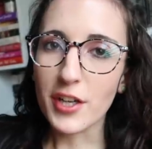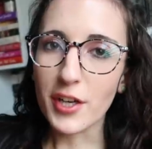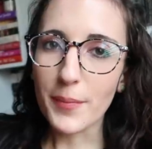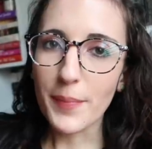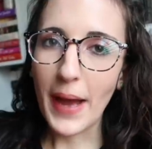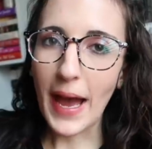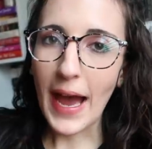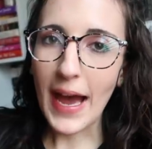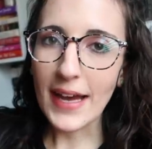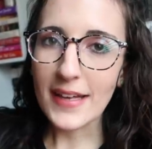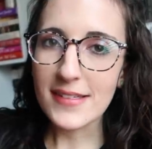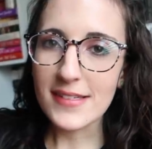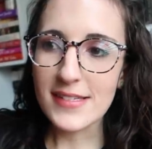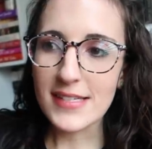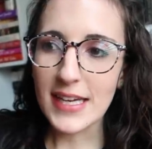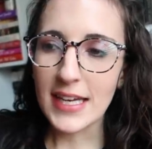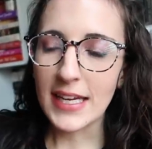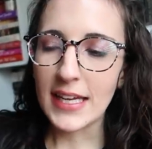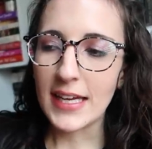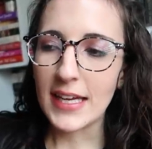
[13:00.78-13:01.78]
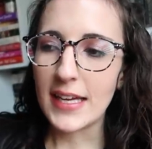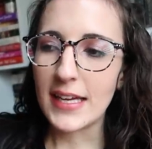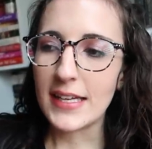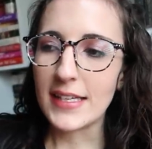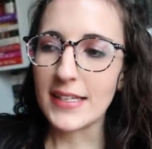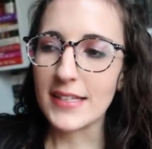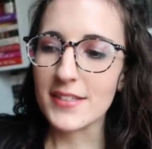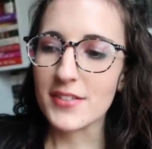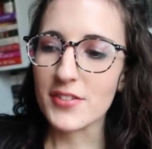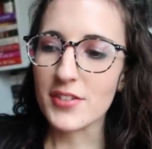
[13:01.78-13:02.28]
in her past.
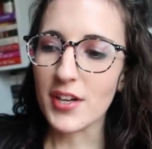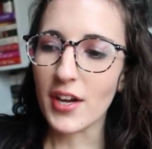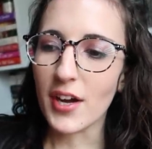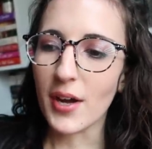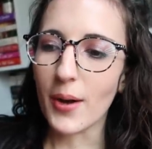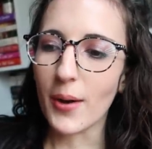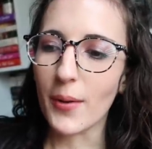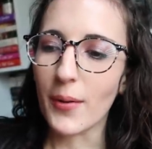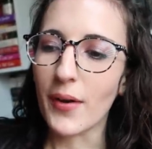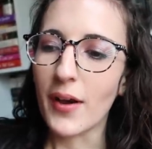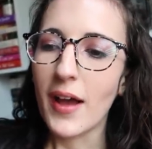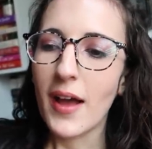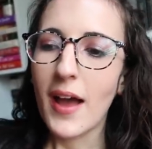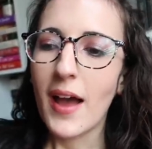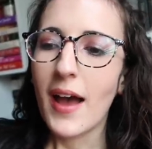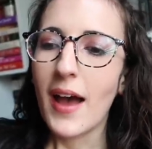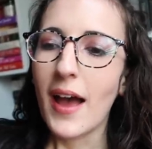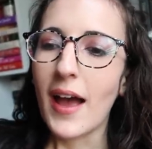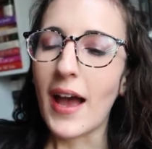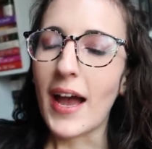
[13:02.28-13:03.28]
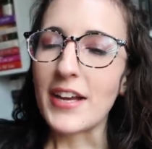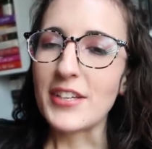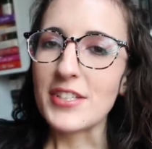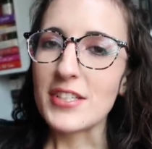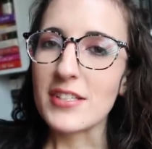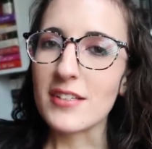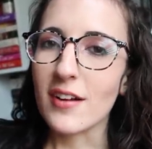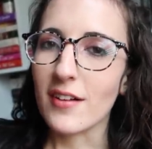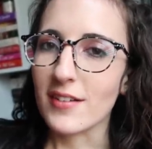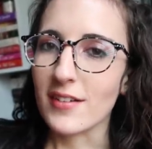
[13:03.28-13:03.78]
And so I
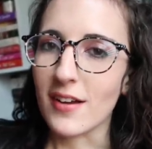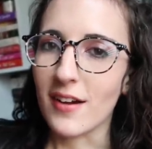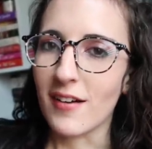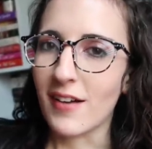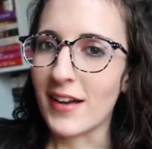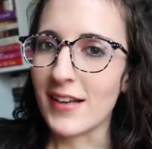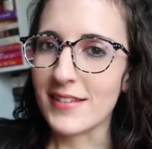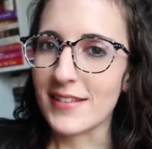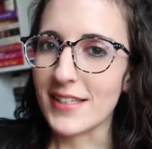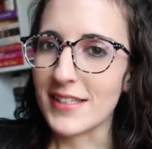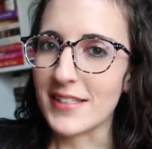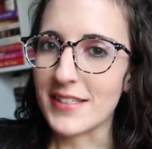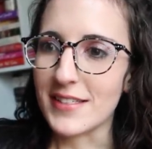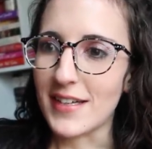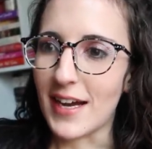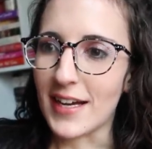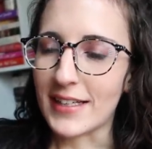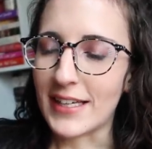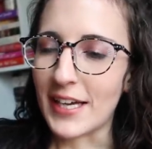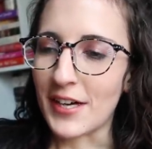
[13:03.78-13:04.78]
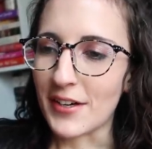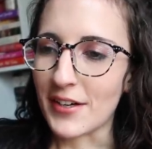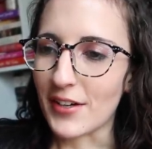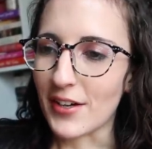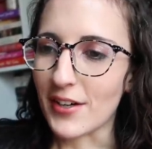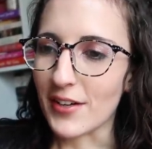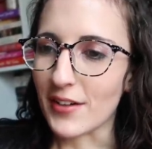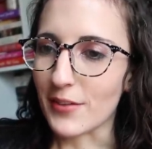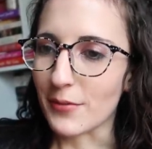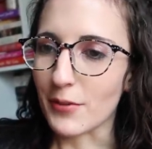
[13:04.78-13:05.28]
just honestly did not care
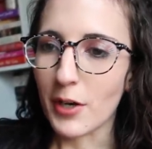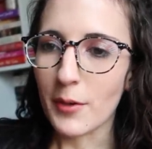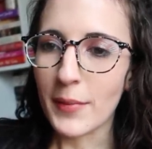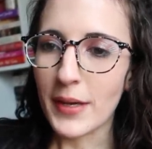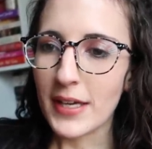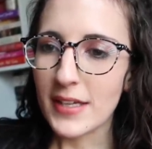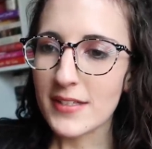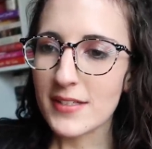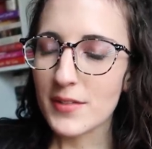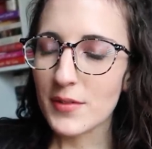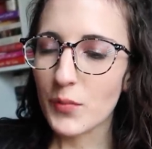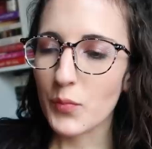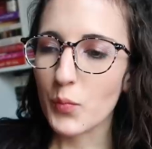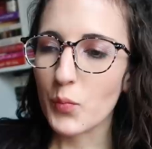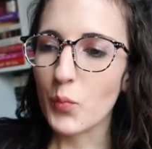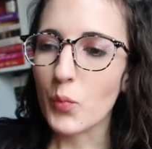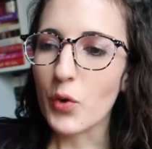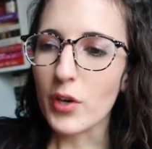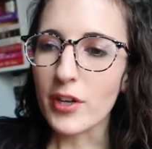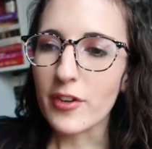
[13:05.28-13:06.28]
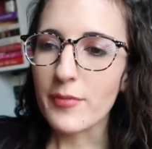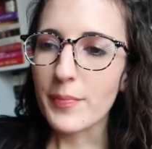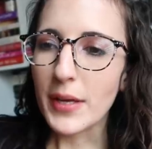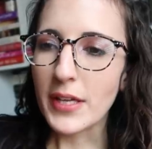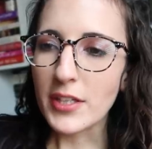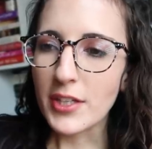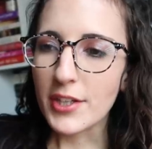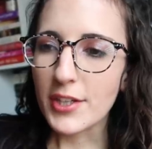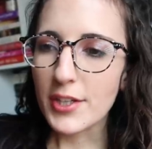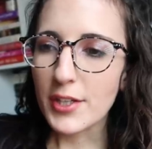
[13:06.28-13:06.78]
at all. The romance would have
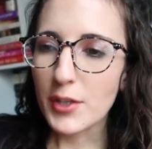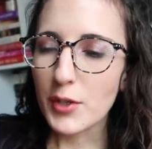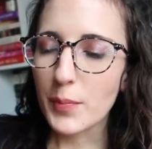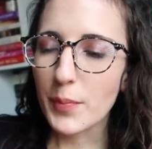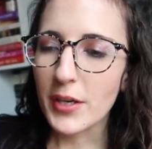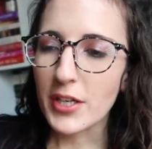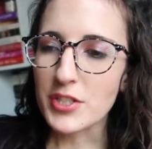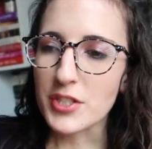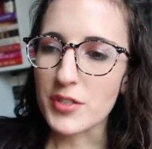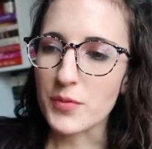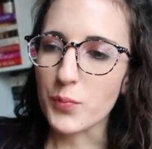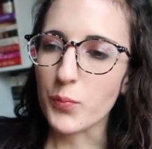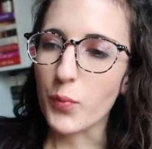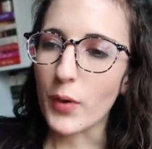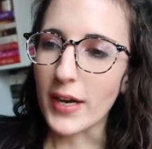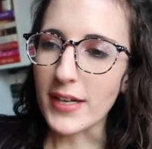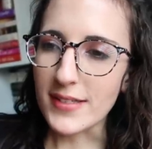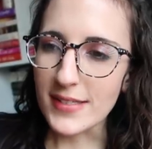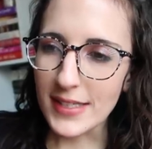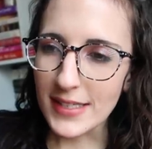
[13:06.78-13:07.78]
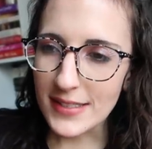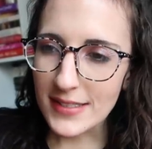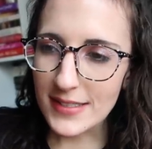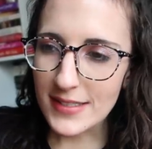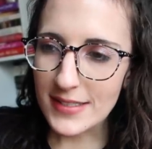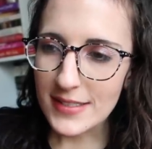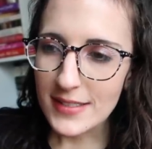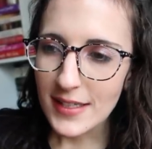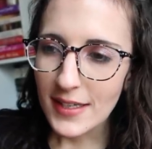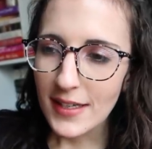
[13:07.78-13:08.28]
been cute, but it just
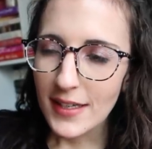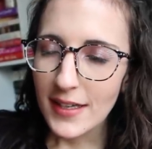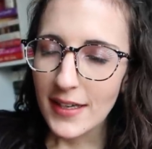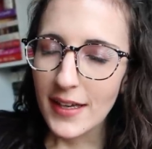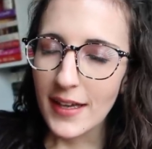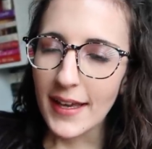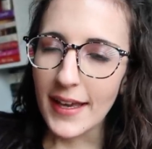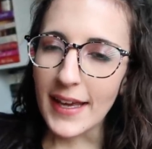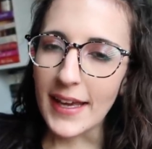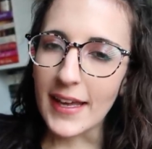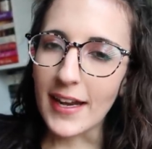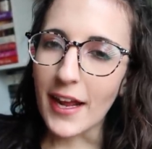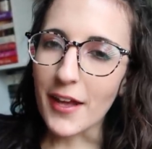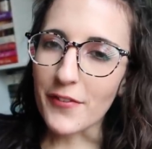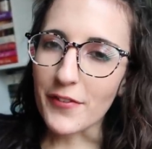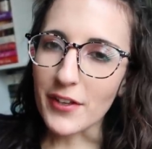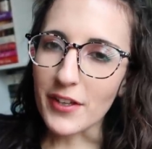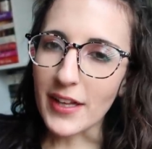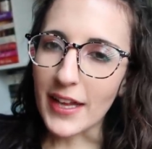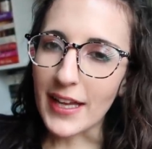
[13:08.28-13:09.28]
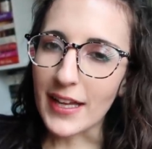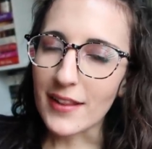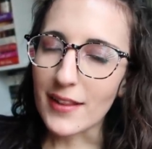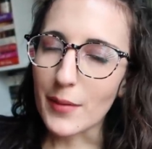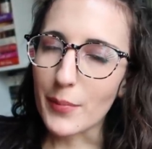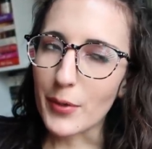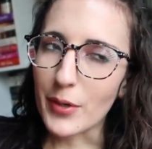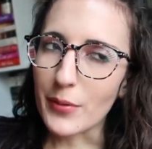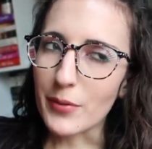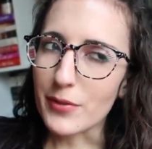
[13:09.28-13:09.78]
wasn't. And I feel like
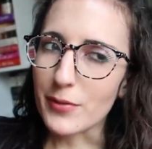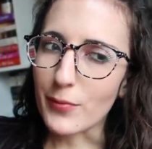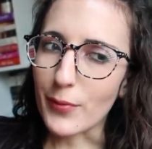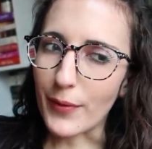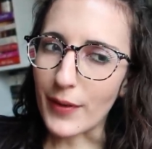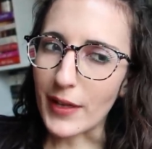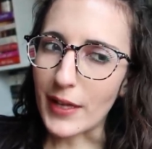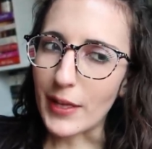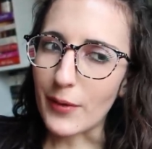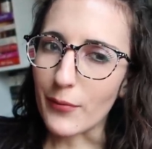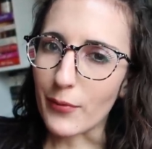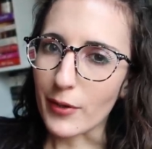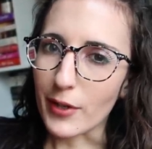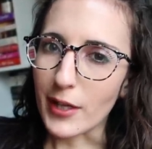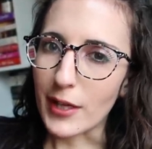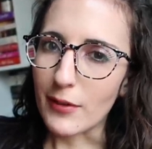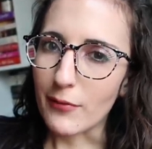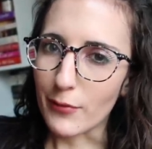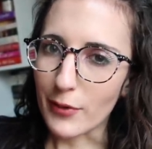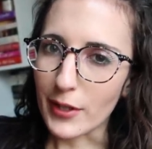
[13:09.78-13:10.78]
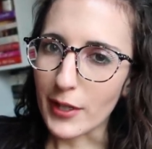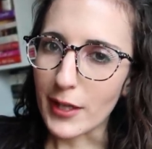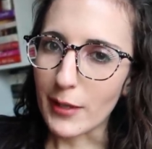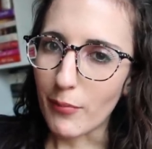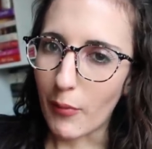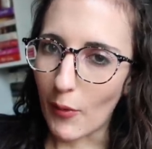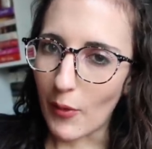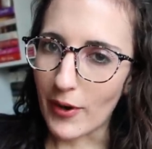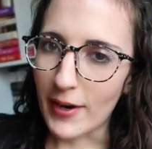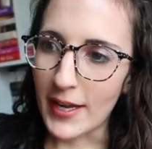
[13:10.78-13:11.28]
the book was really, really, really
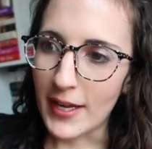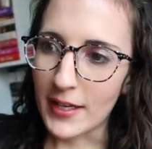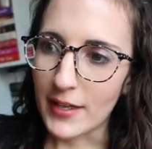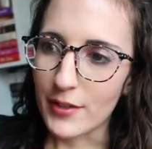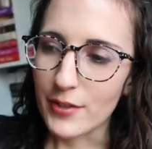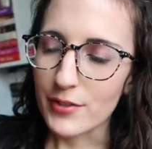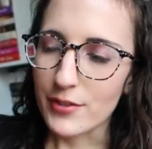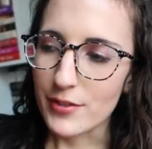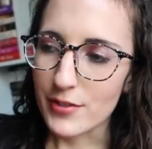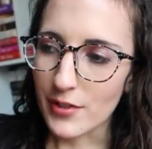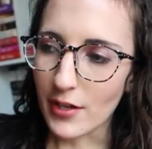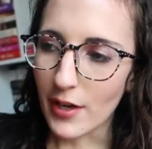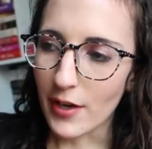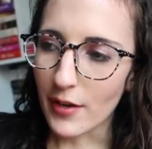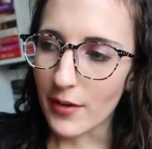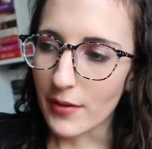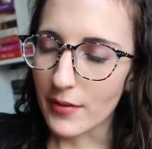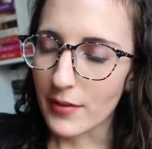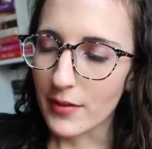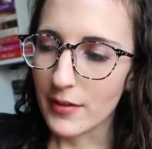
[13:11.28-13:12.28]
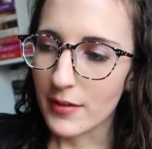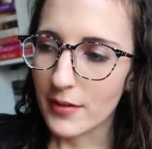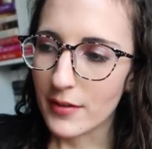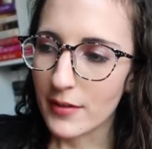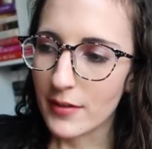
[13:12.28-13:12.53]
boring. So